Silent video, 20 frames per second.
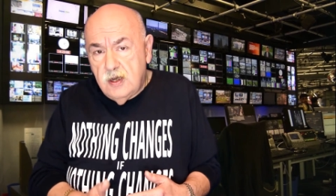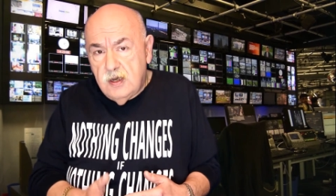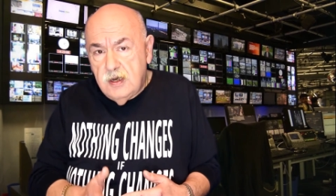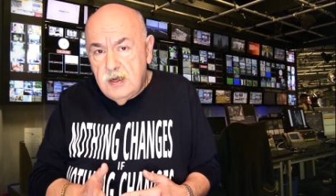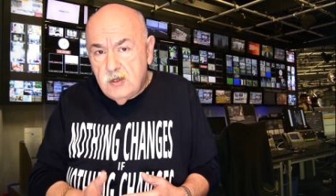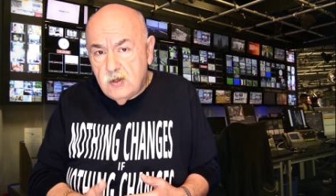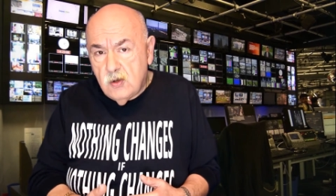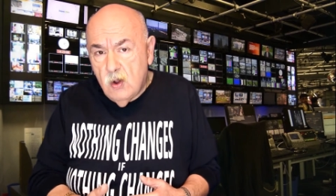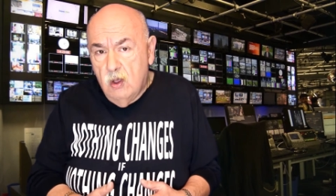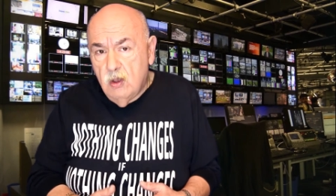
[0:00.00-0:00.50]

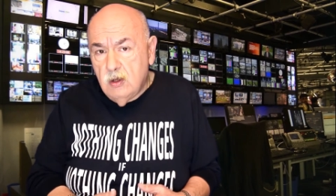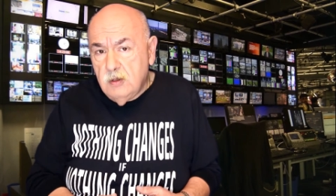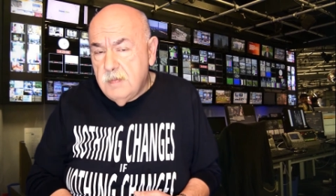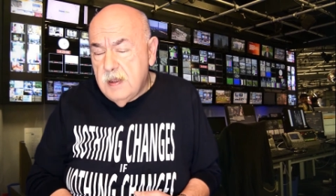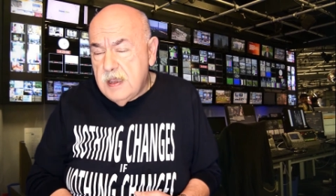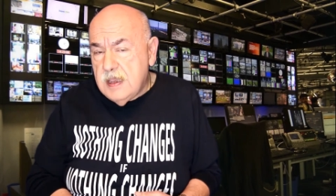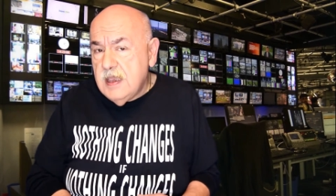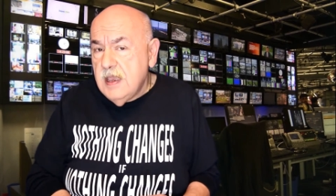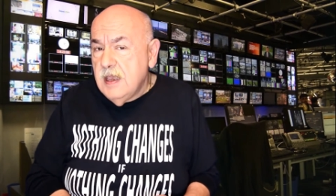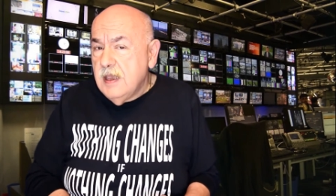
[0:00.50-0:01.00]
he told
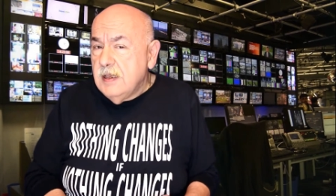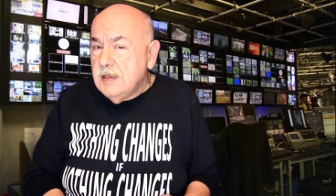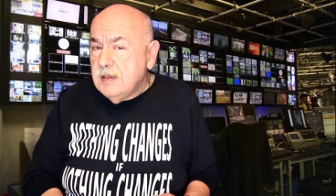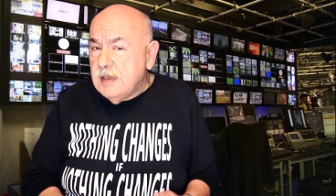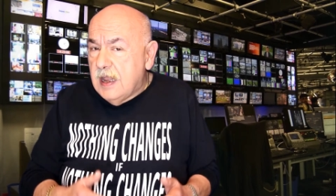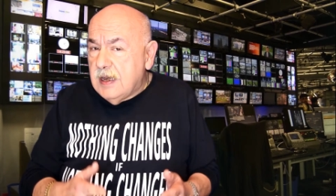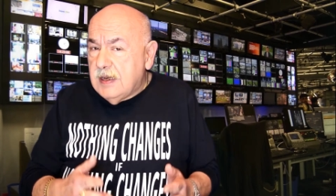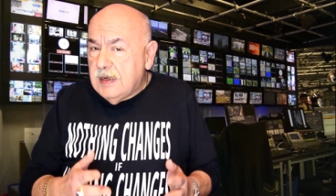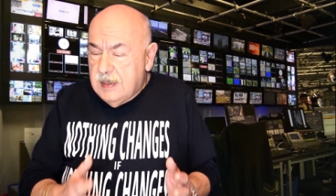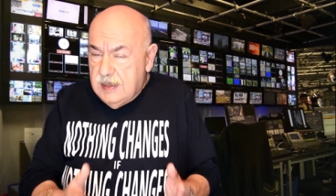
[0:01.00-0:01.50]
me
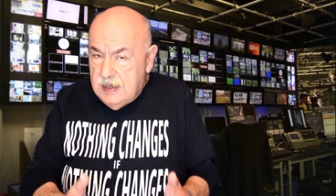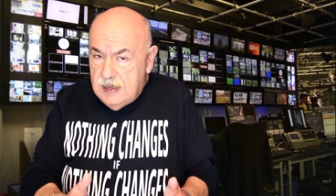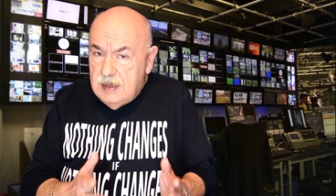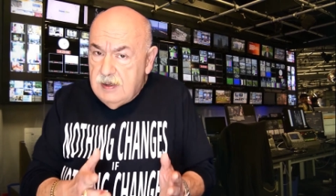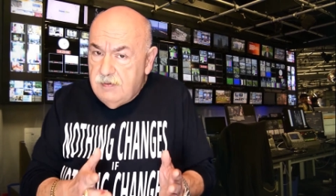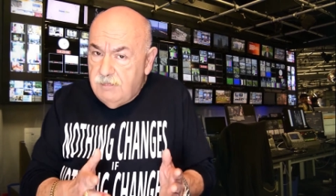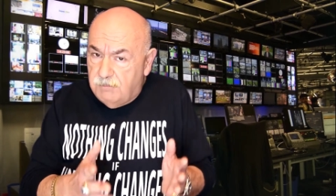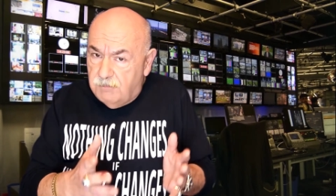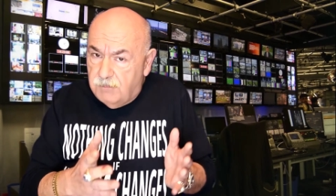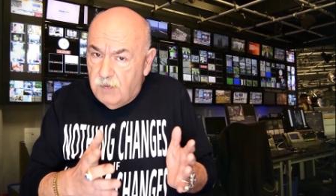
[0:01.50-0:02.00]
that
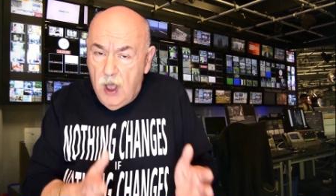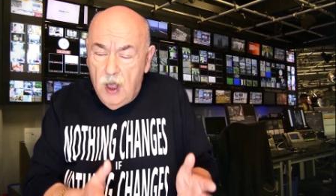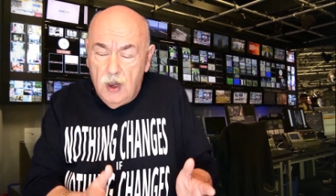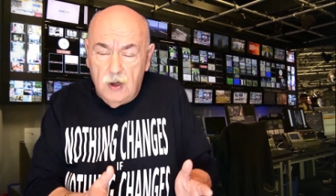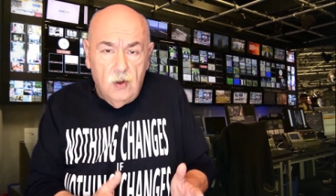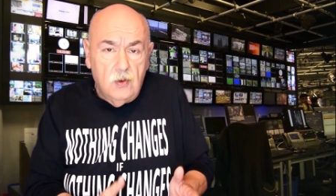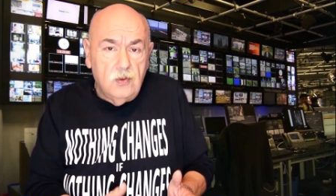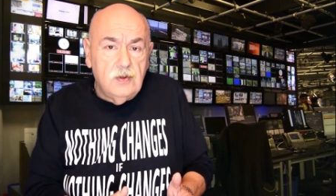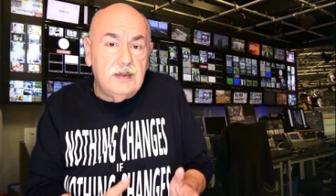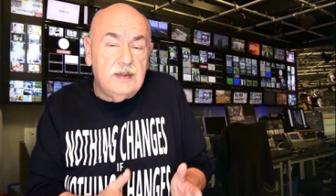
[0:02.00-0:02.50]
he
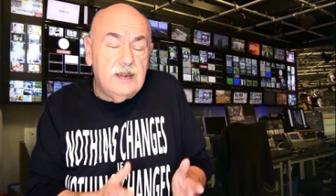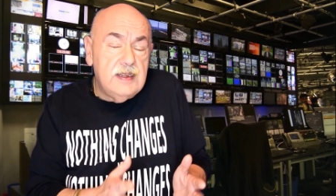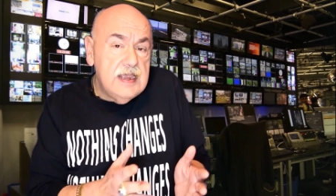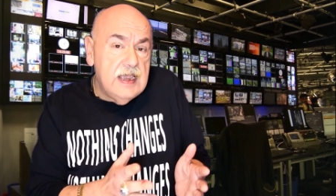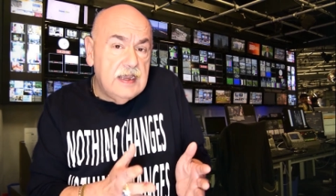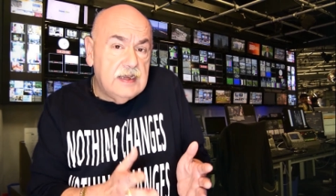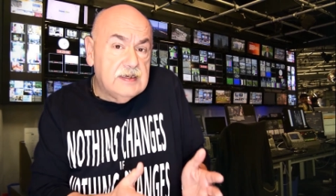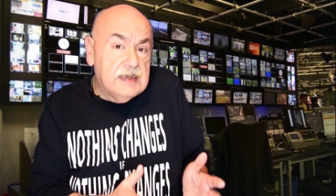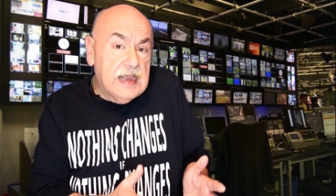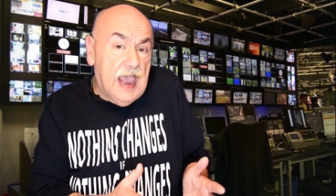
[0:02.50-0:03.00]
followed the
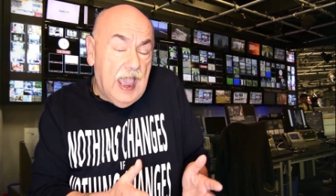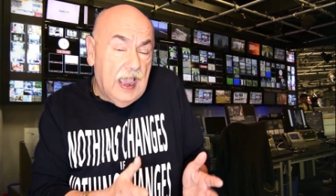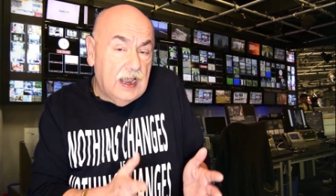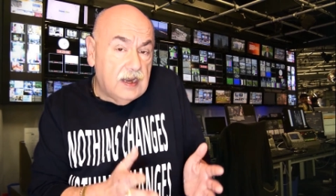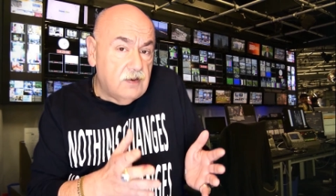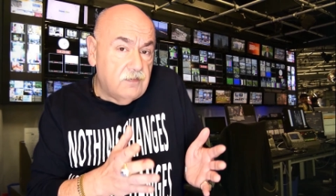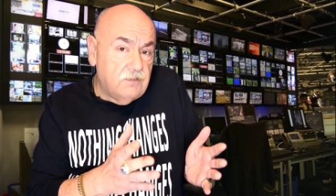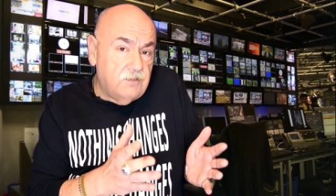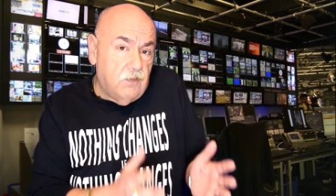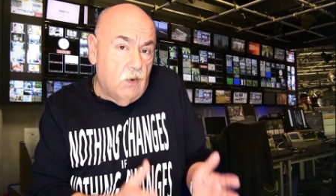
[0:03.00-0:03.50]

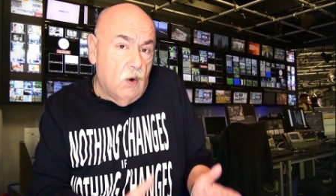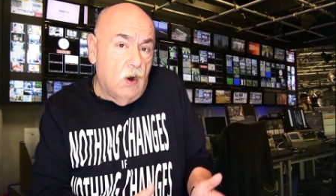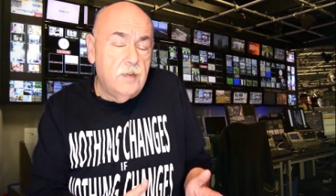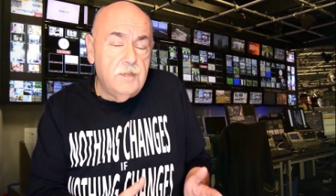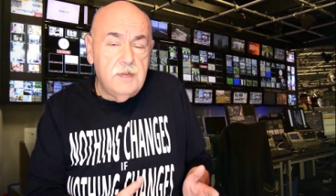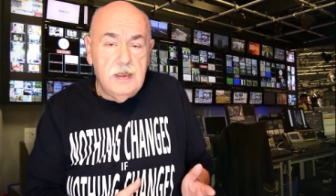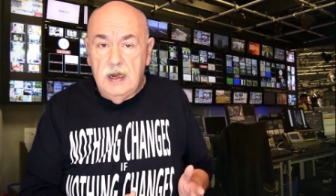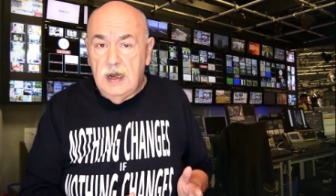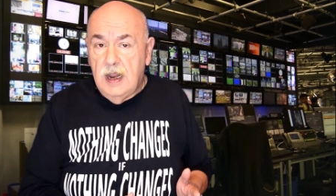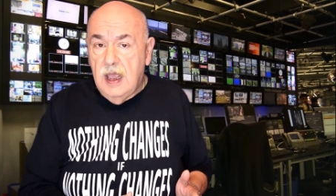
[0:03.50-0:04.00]
exact
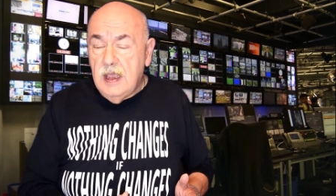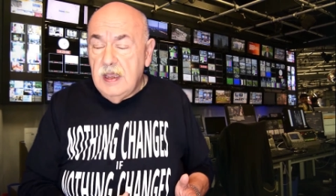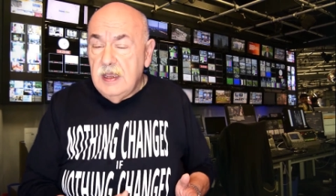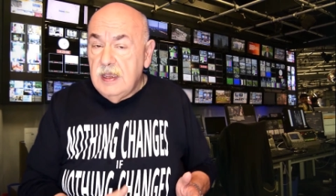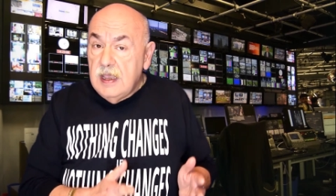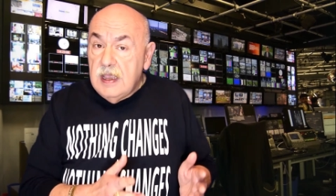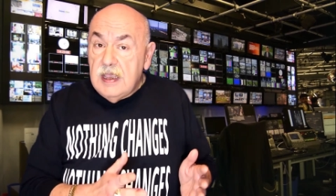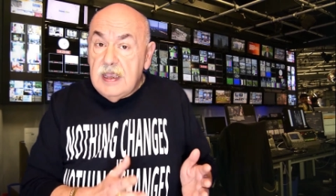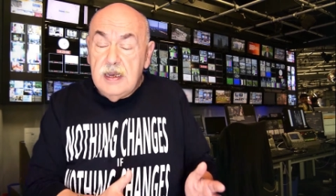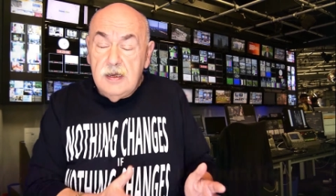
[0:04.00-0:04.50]
formula
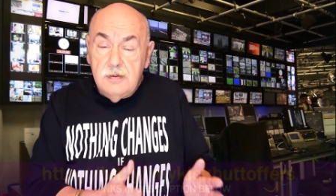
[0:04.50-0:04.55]
in